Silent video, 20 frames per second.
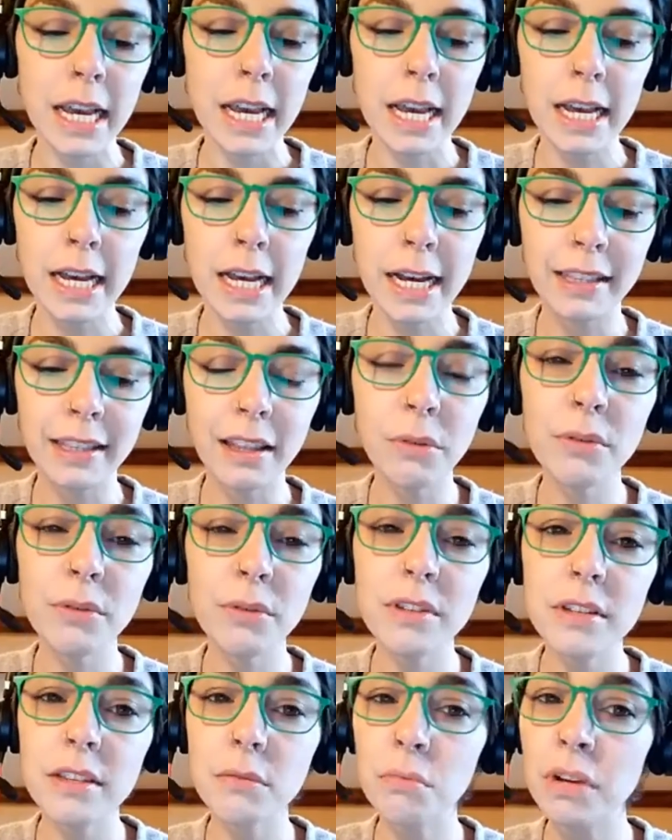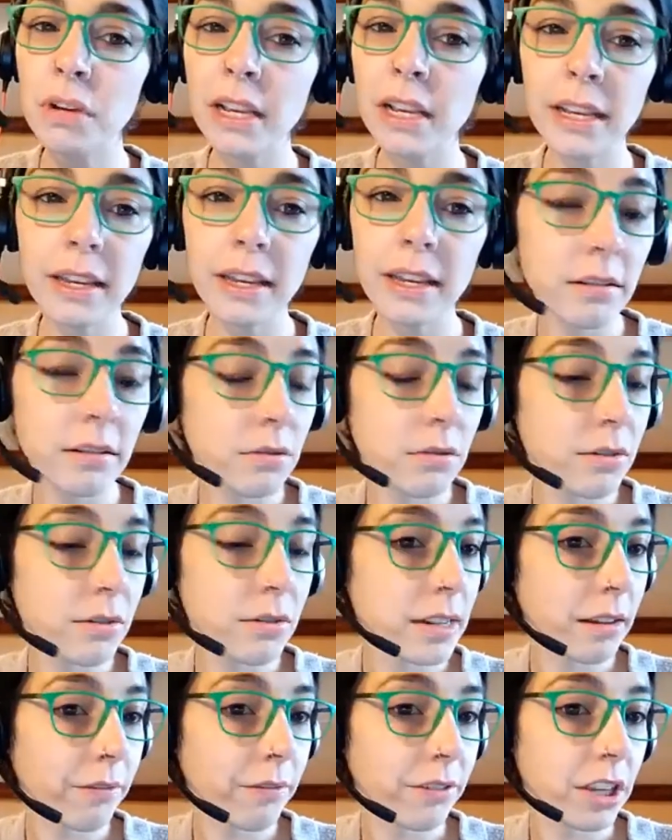There was this really
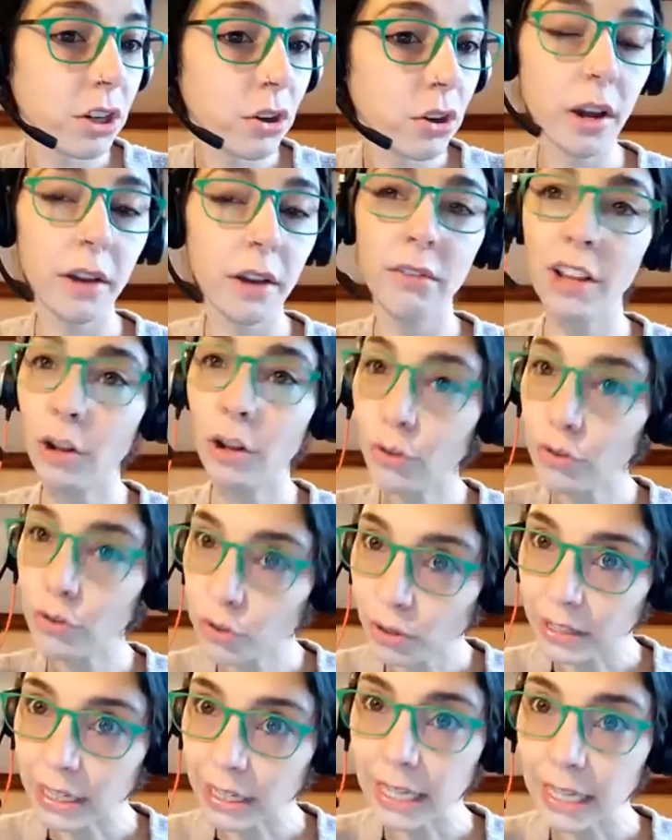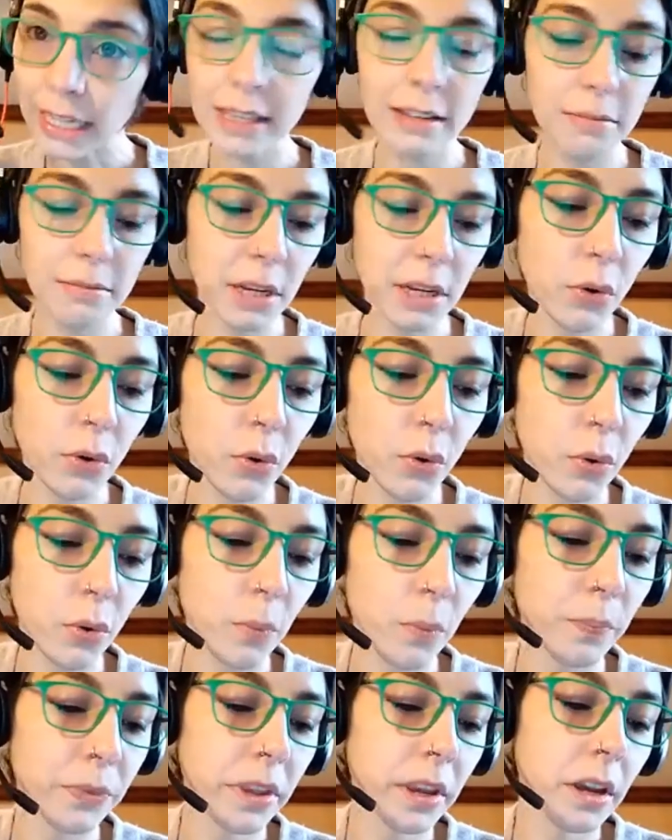interesting video, I will also link it below,
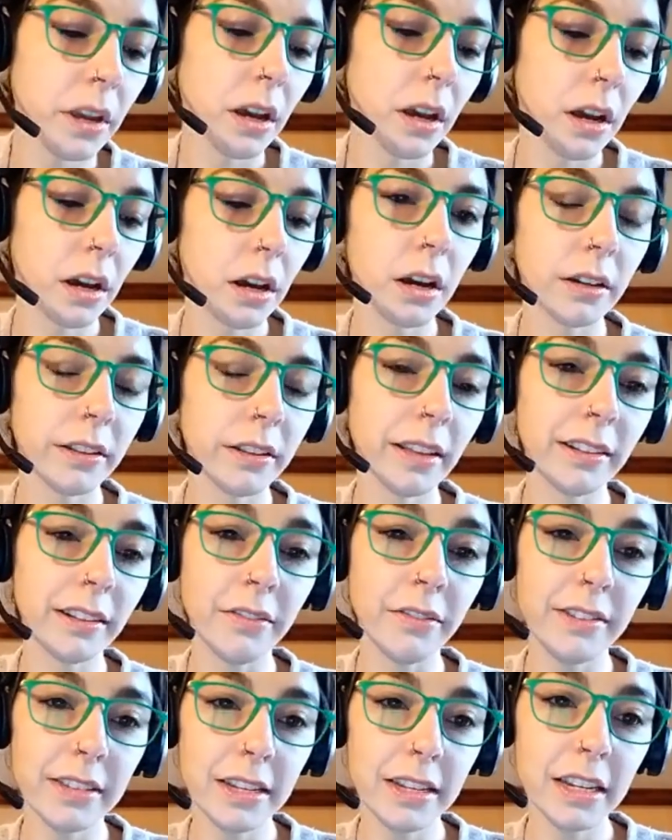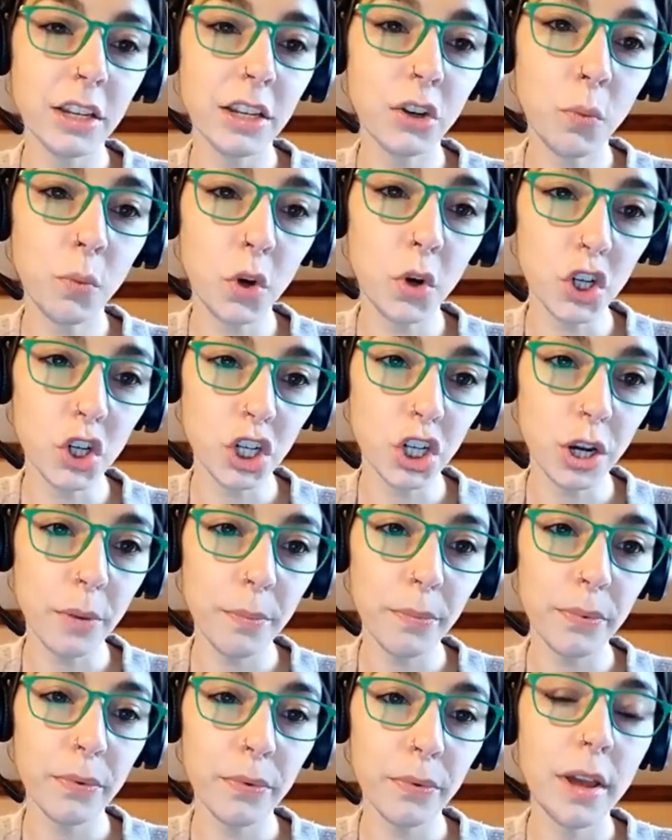that I've seen in a workshop,
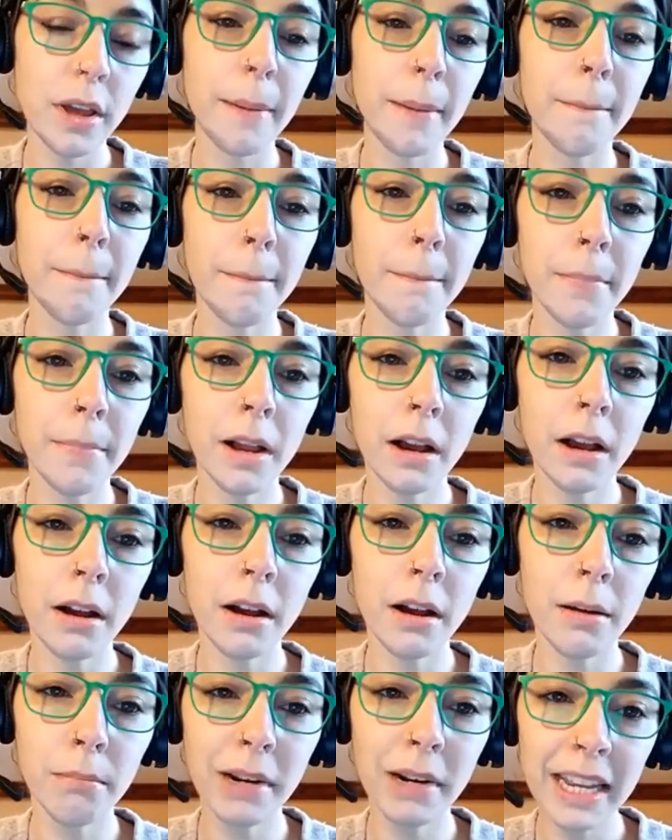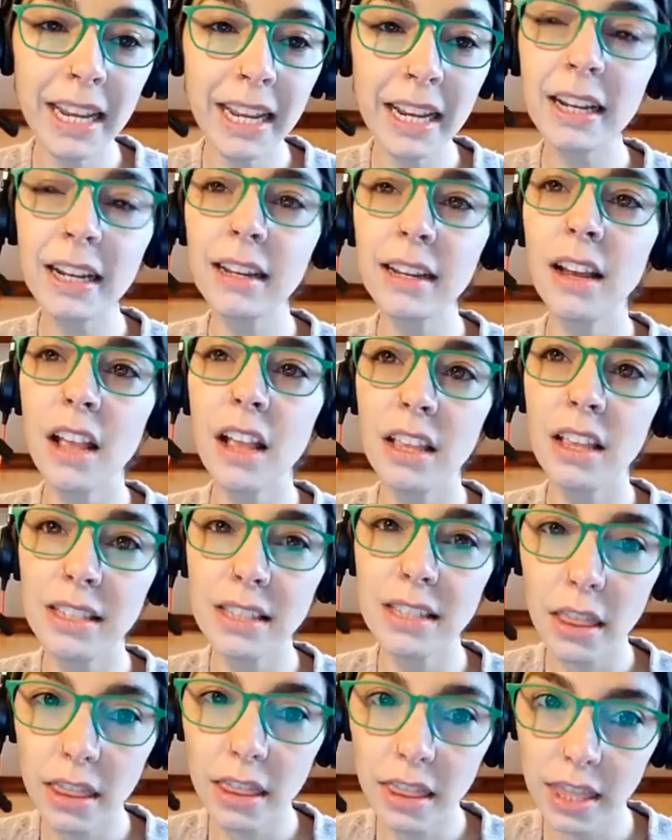Blink,
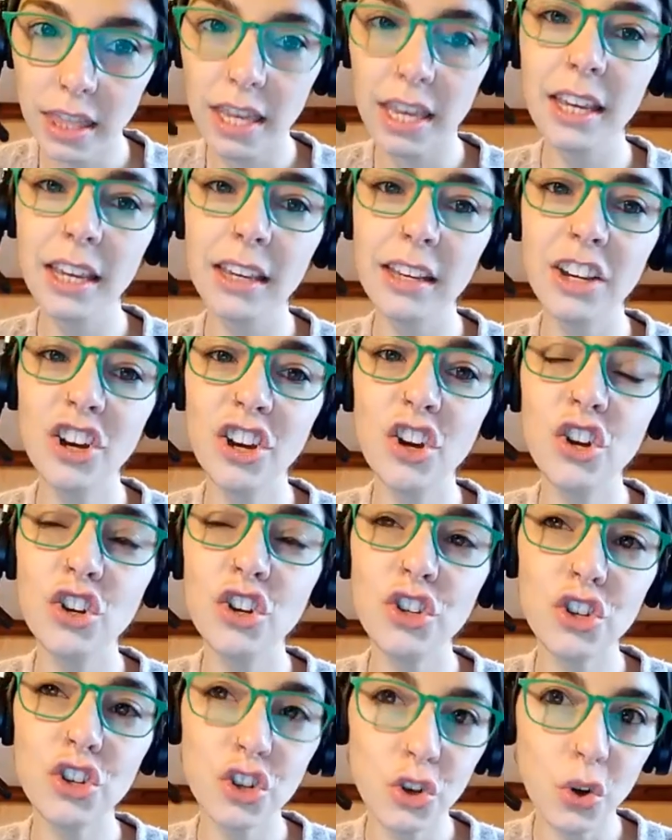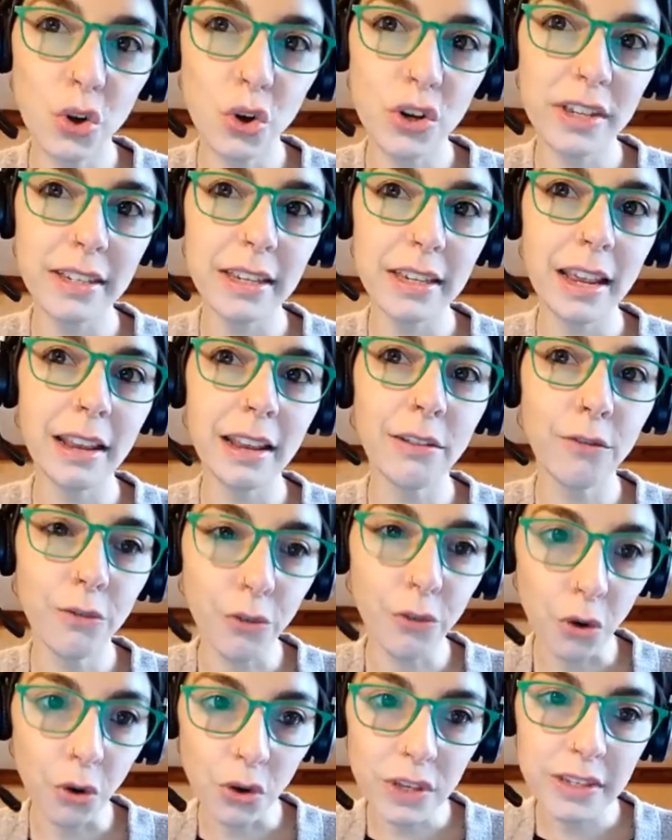Think, Choice, and
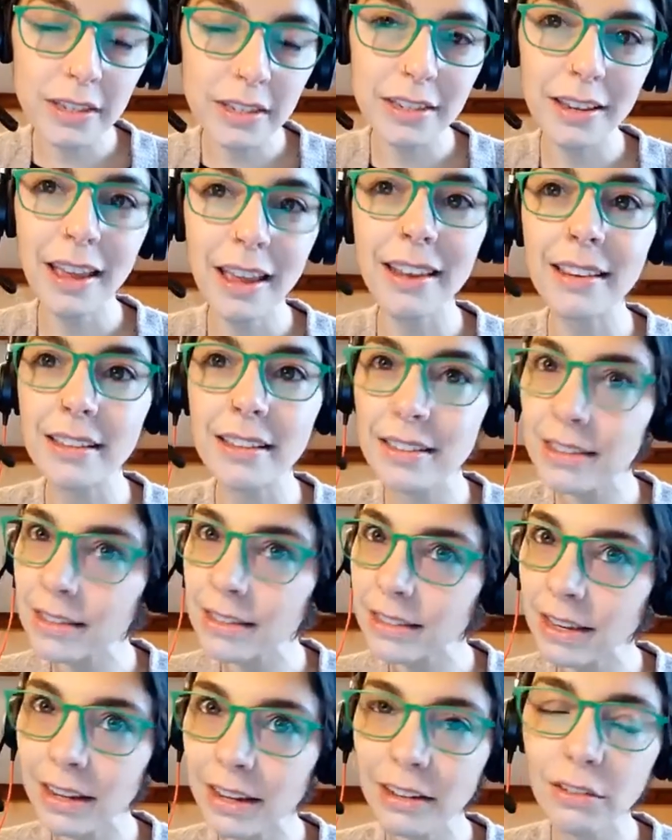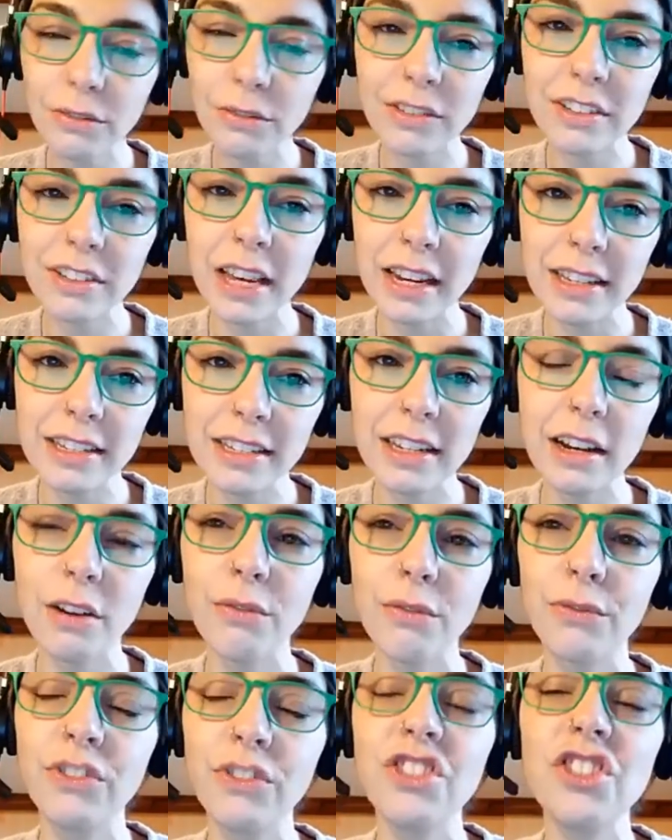Voice. And this is kind of the idea
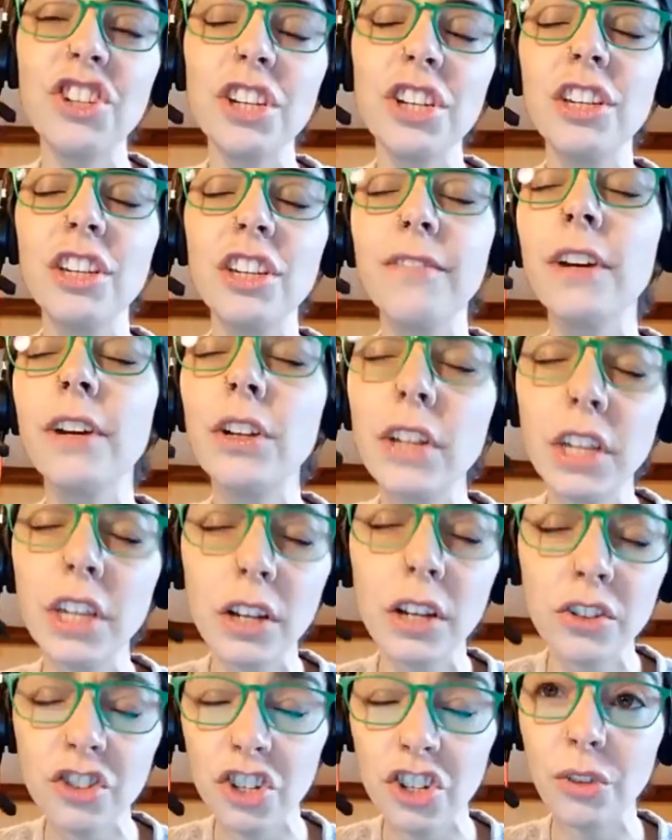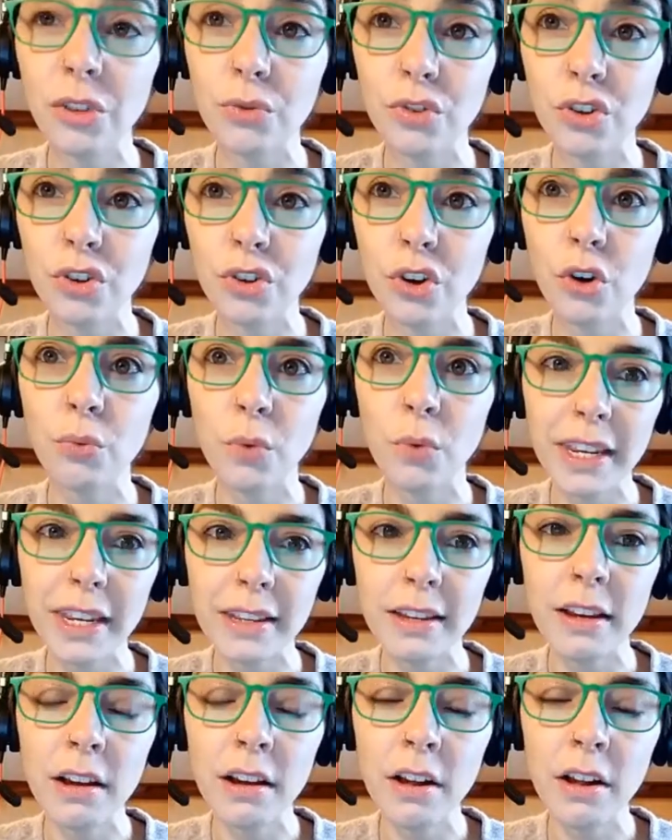of teaching very young children
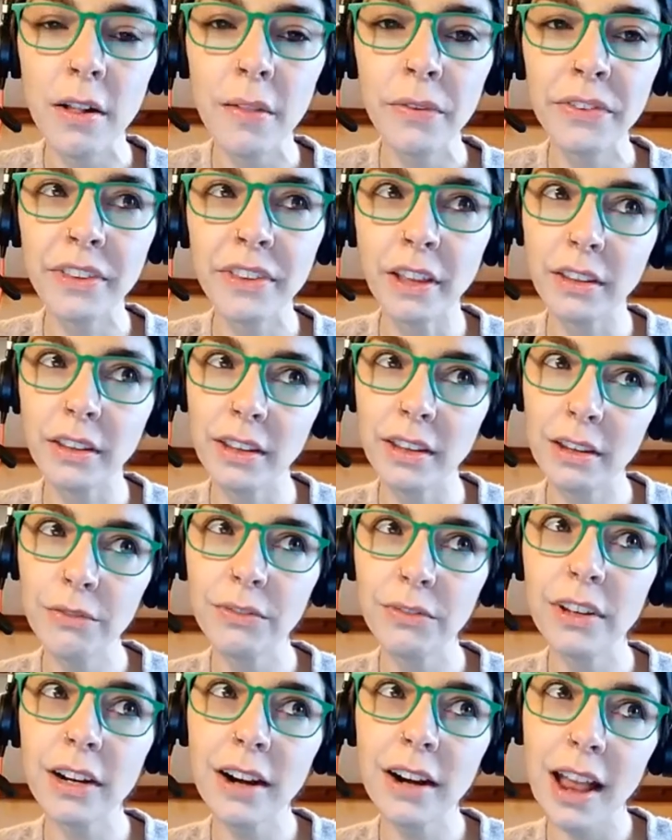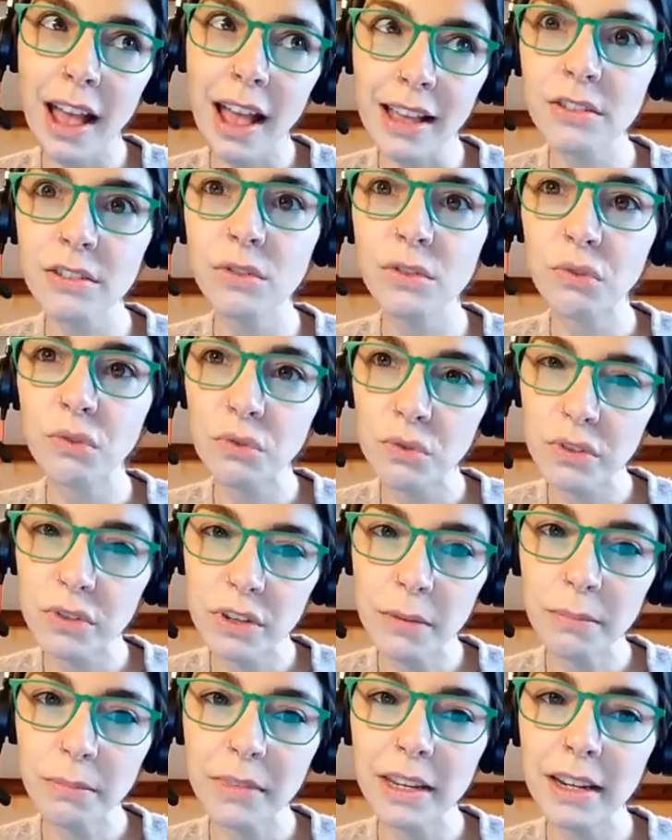already that if they are asked to do
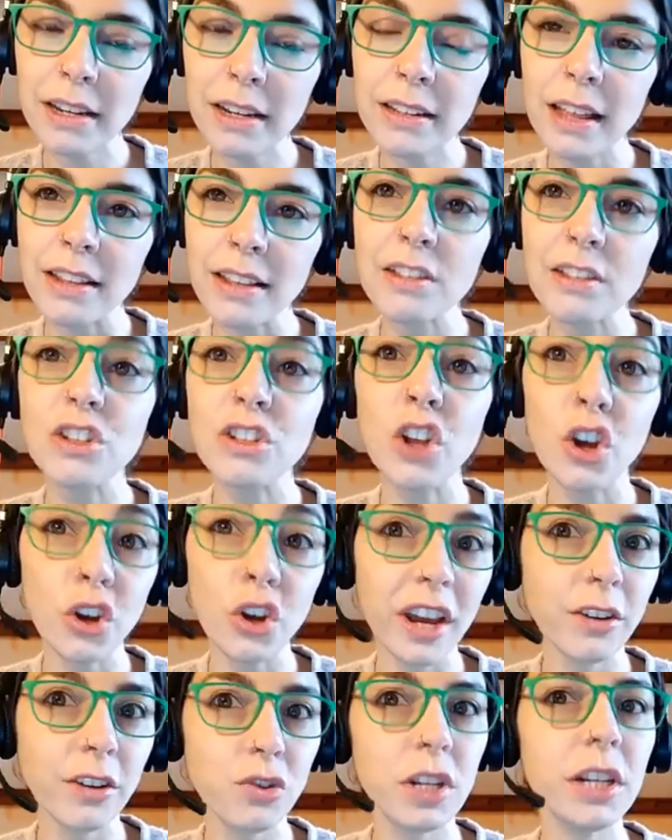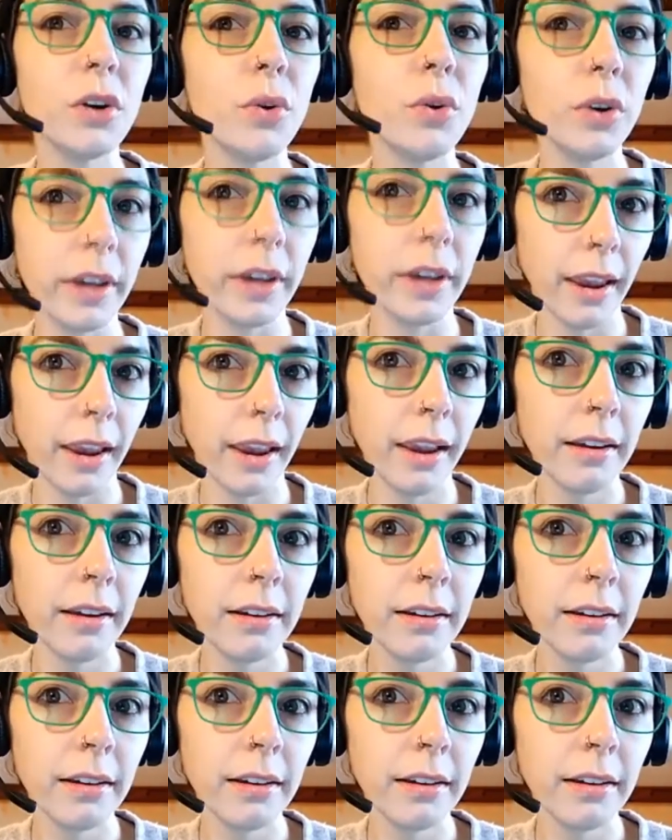something that's not actually okay,